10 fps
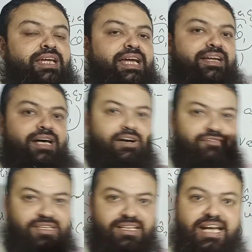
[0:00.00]
And
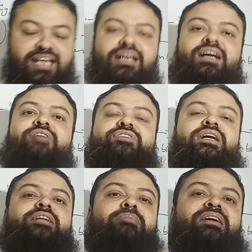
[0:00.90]
after that, after
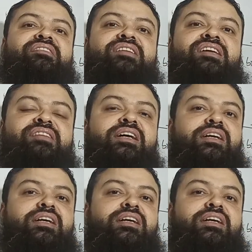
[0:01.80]
unbiasedness,